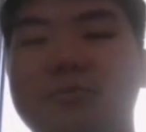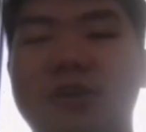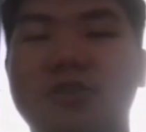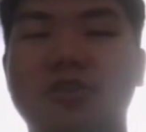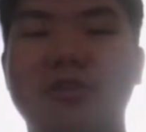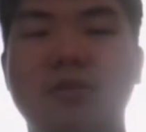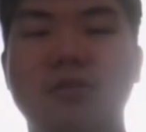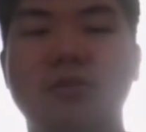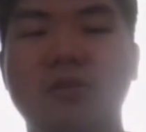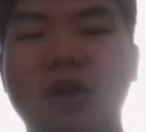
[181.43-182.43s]
respiration
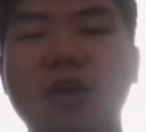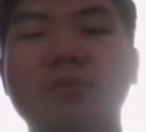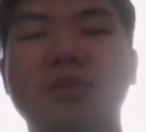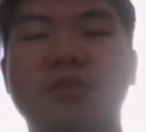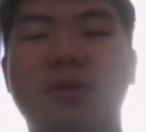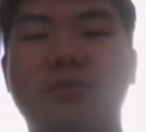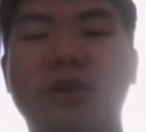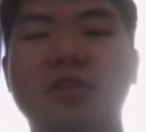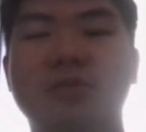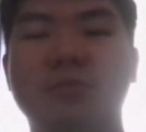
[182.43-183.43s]
can be
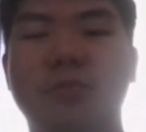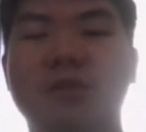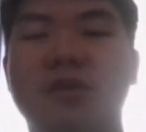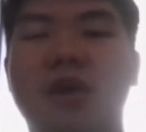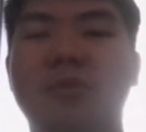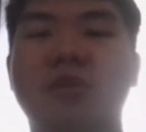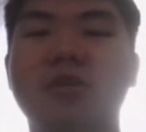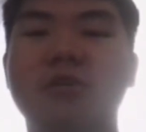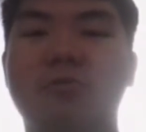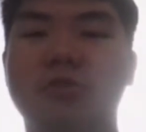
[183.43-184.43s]
summarized by the
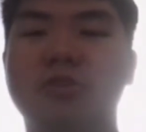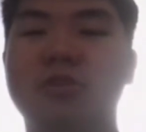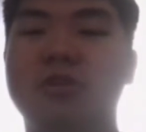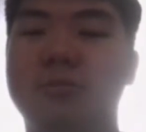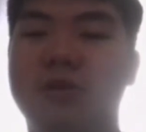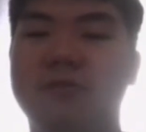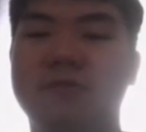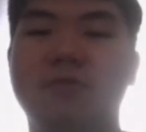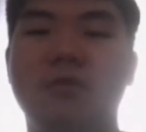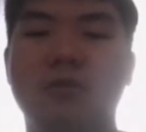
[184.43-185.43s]
chemical equation above.
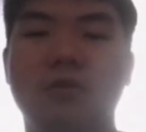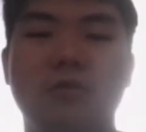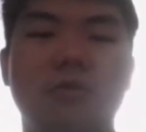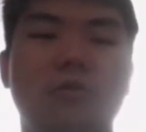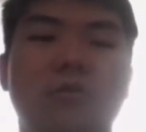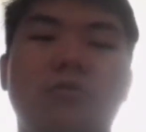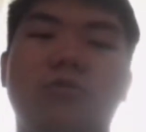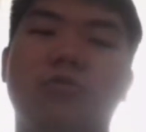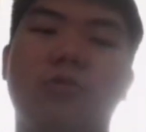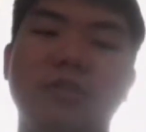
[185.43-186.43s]

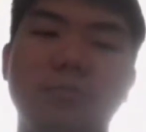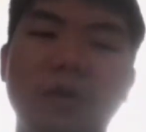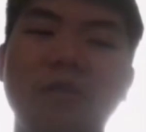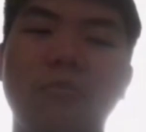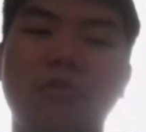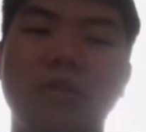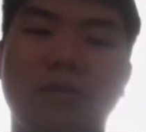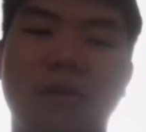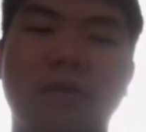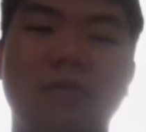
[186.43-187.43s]
To explain more
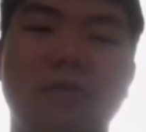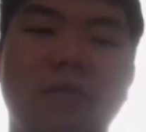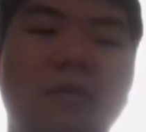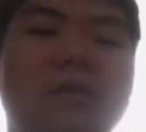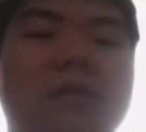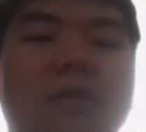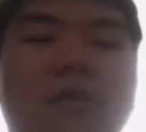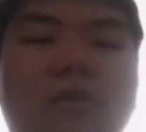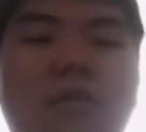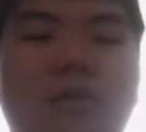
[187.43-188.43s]
detail,
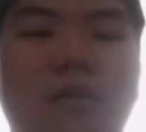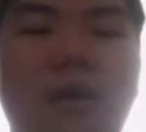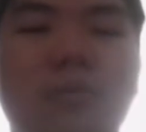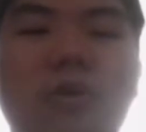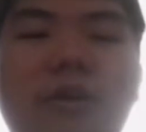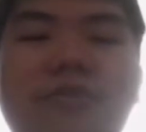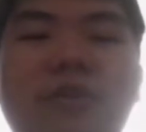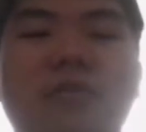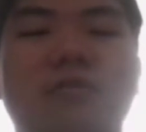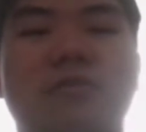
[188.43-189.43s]

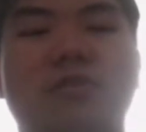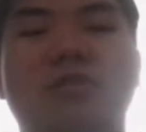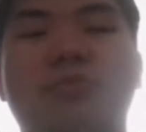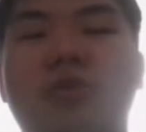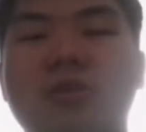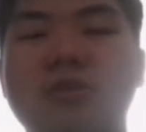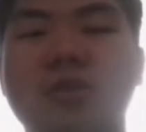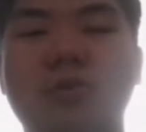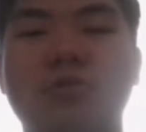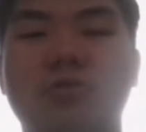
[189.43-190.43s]
carbohydrate is
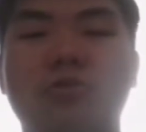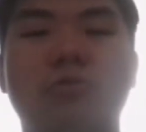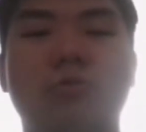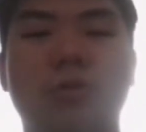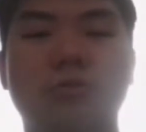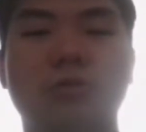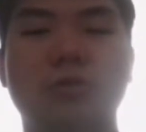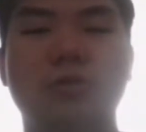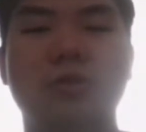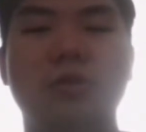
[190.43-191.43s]
broken down into
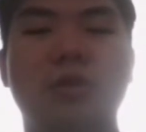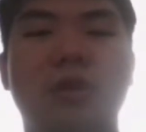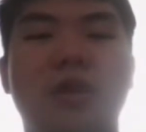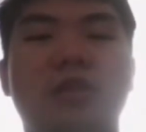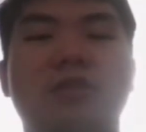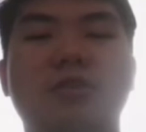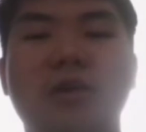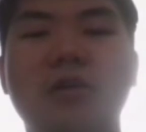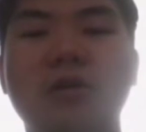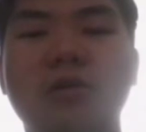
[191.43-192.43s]
glucose. In the
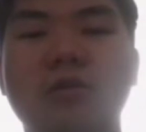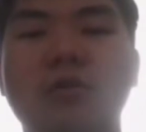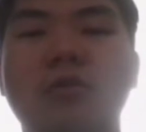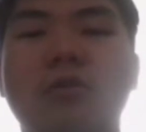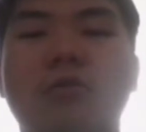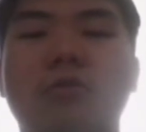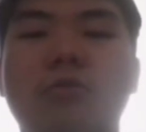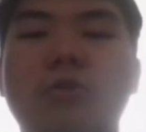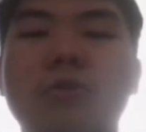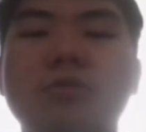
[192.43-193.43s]
cell,
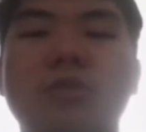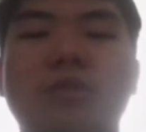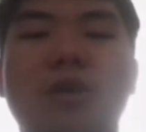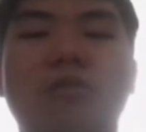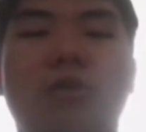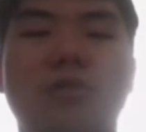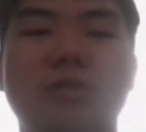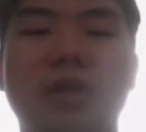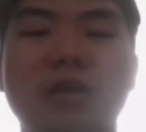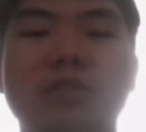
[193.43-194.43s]
glucose is then
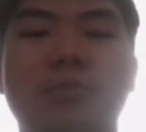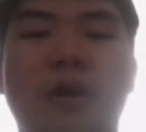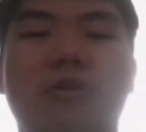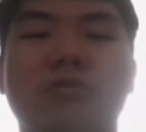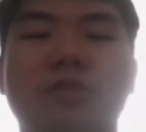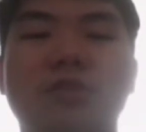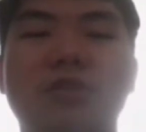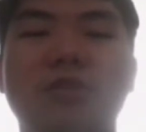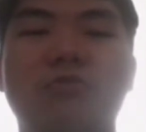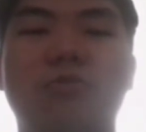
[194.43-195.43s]
oxidized by
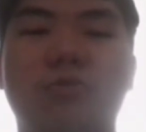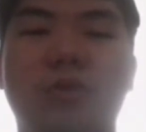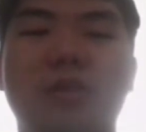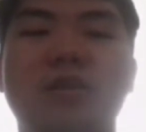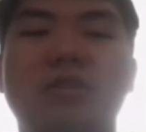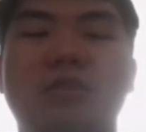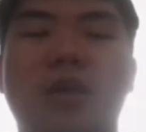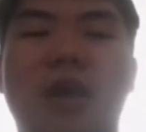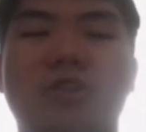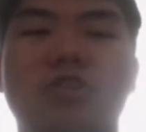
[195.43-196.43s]
oxygen to release
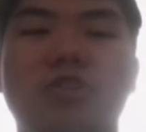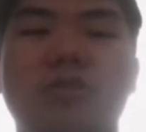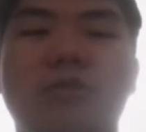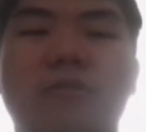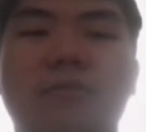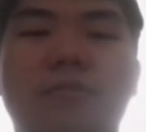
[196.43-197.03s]
energy.